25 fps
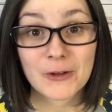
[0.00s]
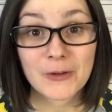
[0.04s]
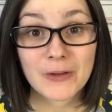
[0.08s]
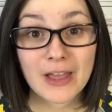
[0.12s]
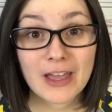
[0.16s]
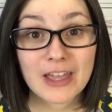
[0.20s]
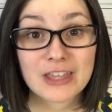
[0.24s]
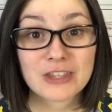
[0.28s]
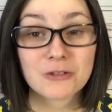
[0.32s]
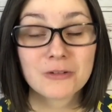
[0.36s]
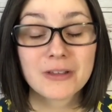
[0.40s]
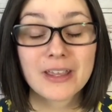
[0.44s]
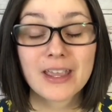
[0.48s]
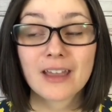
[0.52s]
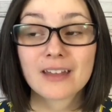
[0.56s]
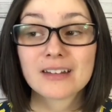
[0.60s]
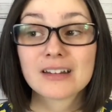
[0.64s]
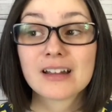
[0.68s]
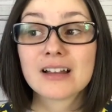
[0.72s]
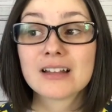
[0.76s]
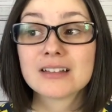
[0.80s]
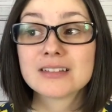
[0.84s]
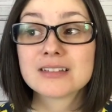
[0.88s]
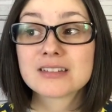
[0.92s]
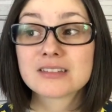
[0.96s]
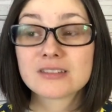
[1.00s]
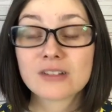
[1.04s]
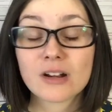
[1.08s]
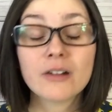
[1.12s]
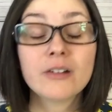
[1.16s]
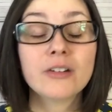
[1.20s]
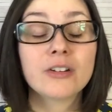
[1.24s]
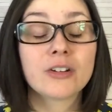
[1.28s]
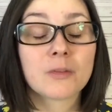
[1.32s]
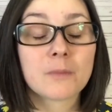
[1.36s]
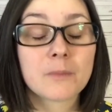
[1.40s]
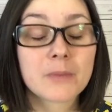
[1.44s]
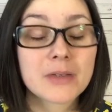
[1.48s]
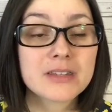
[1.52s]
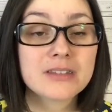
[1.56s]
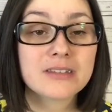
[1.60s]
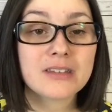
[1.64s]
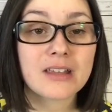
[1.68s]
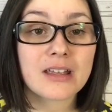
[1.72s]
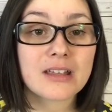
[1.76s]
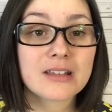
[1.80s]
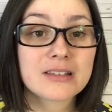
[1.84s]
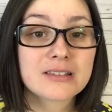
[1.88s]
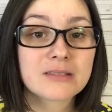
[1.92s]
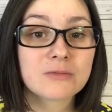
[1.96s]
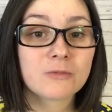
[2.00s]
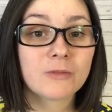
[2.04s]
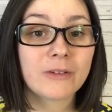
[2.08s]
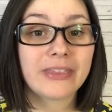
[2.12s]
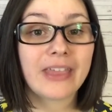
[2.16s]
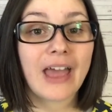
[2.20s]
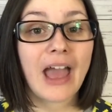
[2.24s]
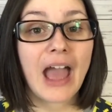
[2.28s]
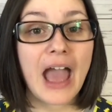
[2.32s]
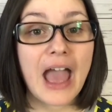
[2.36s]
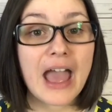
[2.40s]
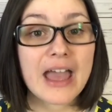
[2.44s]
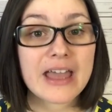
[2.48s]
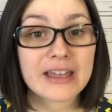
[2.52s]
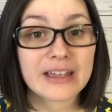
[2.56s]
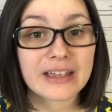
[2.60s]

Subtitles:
Okay, you cannot start your business with that